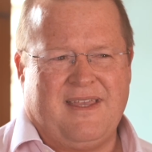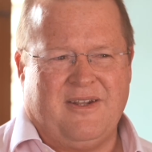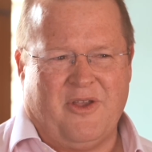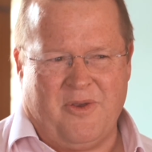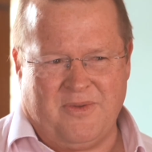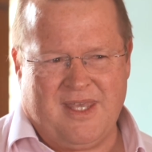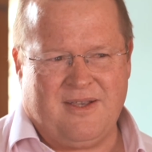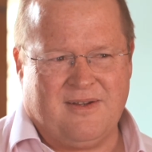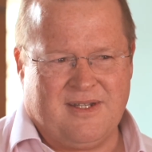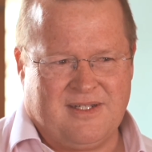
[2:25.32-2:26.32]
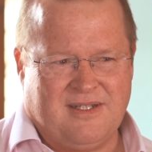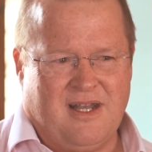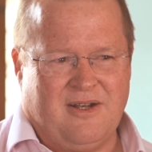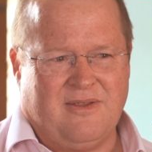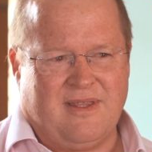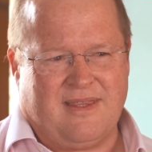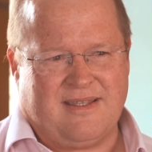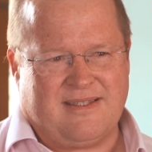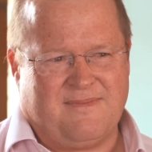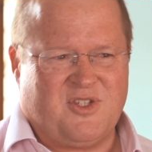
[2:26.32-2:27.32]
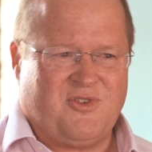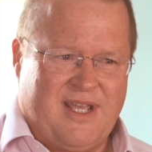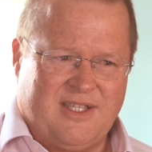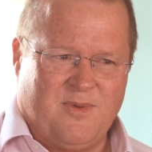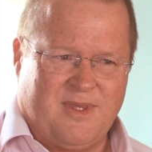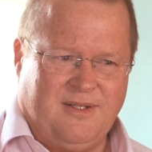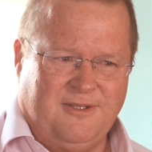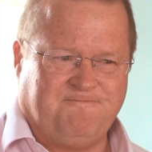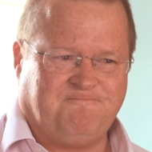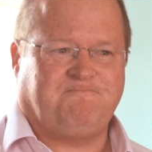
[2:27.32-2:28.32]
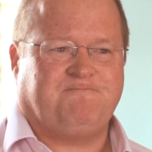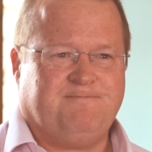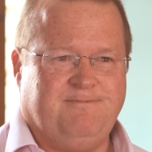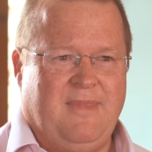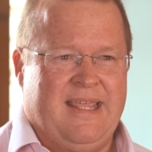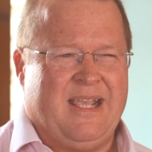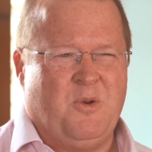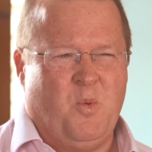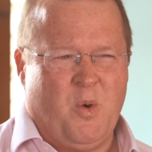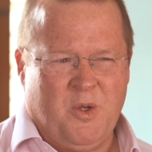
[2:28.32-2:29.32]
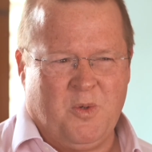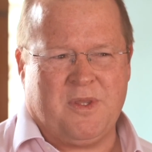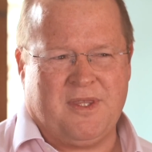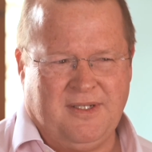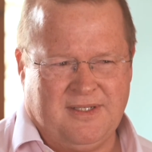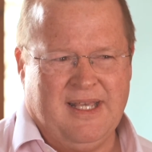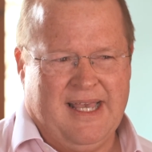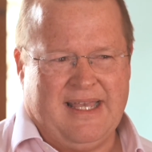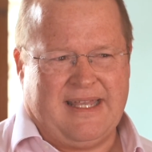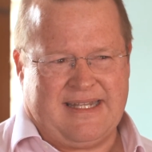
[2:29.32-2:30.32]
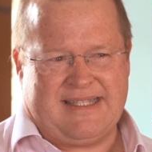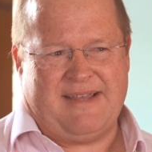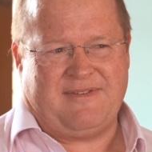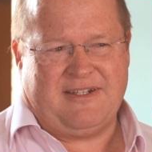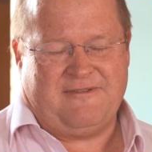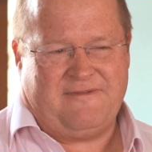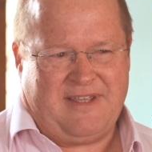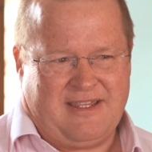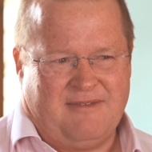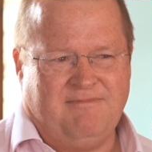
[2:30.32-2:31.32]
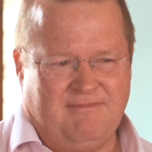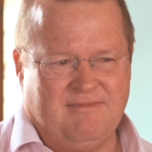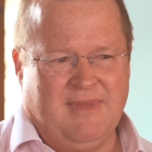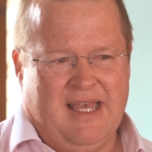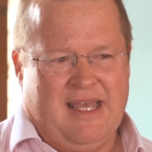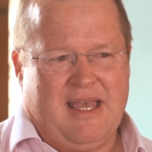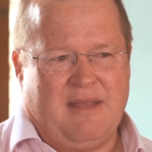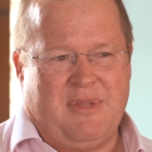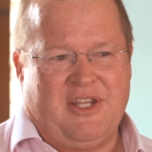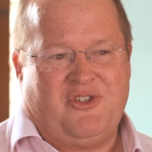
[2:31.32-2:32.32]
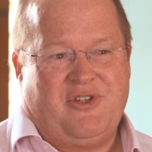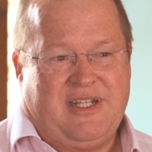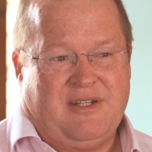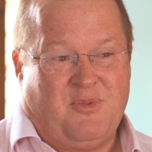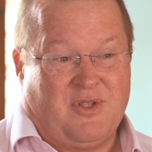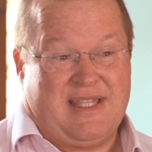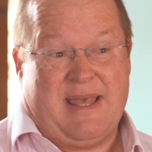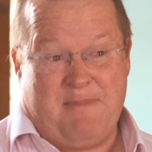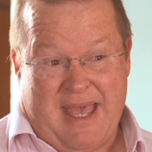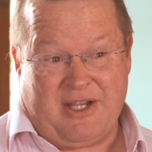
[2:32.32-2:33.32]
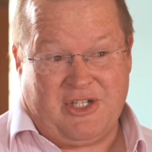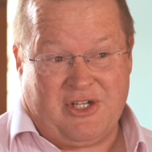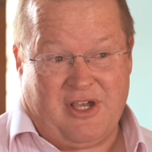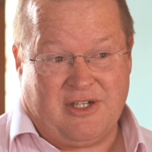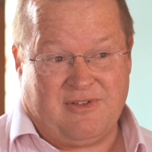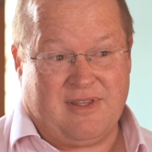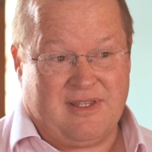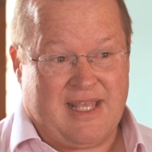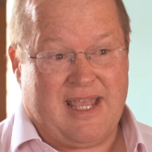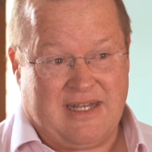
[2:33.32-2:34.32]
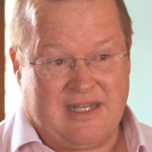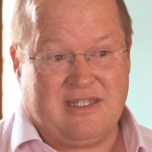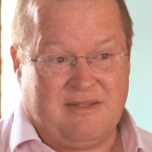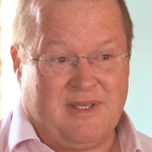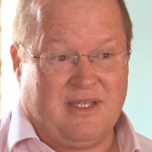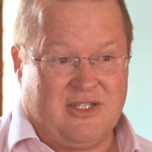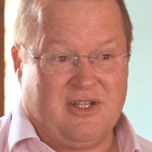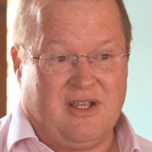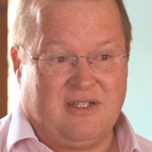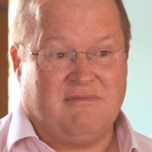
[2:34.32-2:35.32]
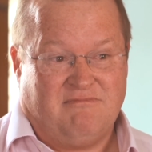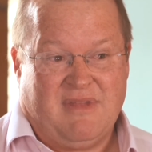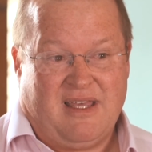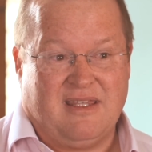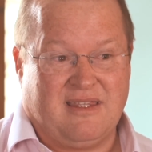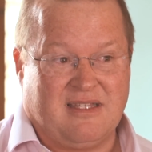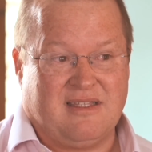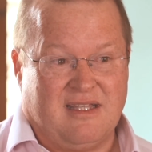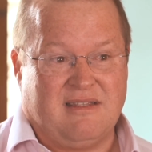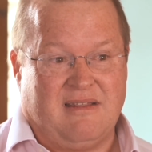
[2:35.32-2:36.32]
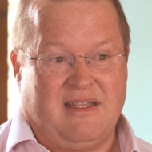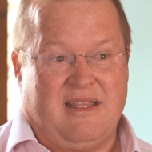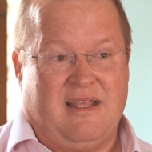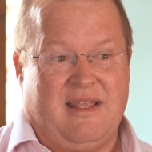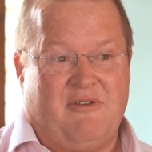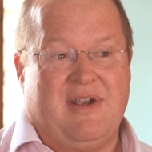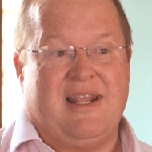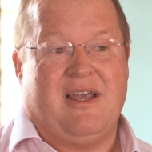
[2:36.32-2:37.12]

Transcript: can own their condition and learn that there's some strengths with it, they can work with it, it doesn't have to defeat them, and being treated puts them back in charge rather than the ADHD being in charge, I think that really